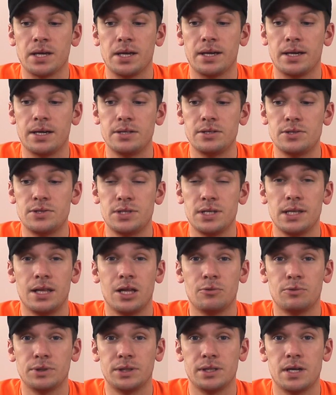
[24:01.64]
You see,
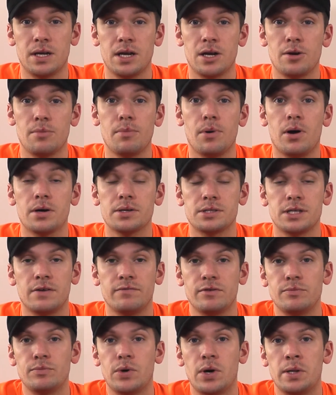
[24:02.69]
like with the Cairn box,
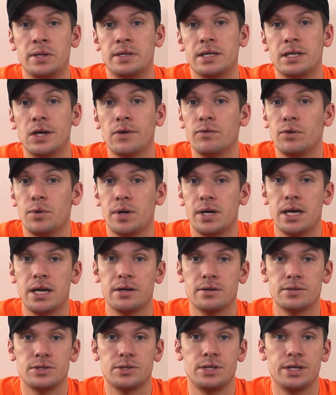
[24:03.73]
every month they give you a
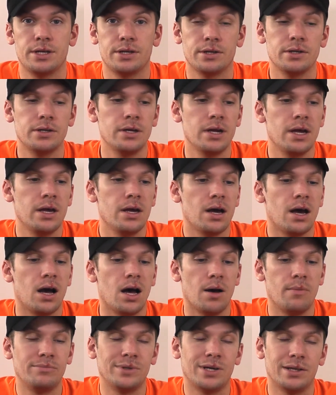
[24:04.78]
Cairn sticker.
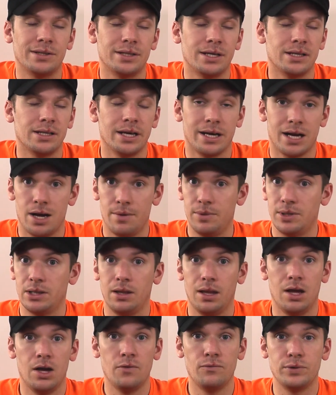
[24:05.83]
Not that like I'm in
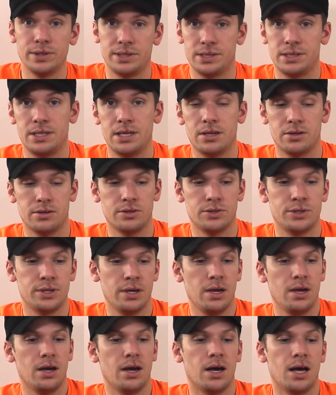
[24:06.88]
love with stickers,
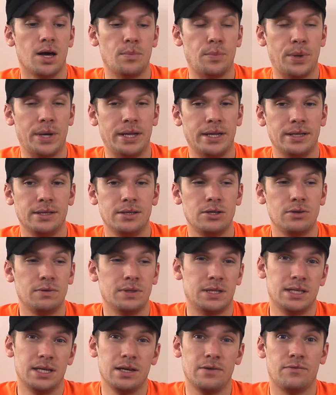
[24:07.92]
but you
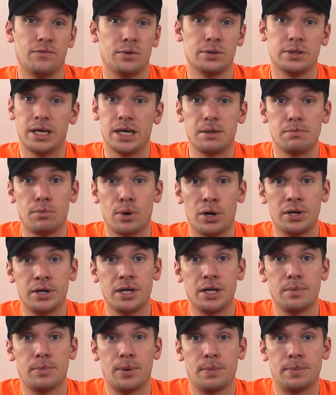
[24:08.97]
would think for like
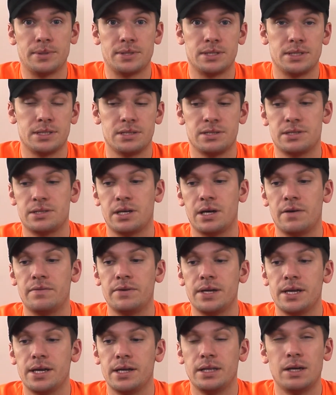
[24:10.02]
marketing purposes and stuff,
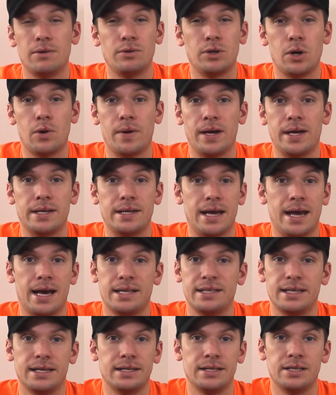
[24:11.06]
they would go ahead and
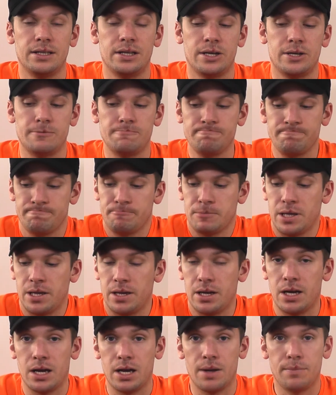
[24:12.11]
add that in there.
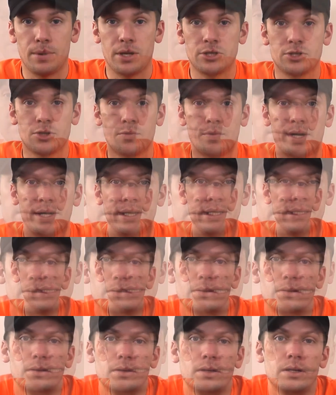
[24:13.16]
I'm not sure why
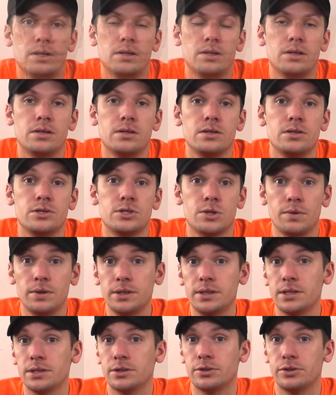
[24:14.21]
they don't. But so
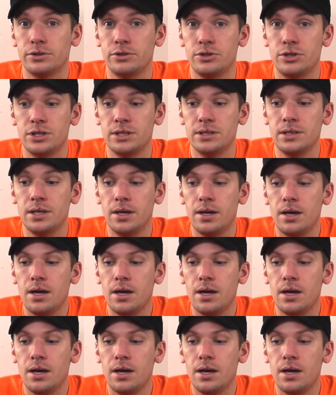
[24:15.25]
in conclusion,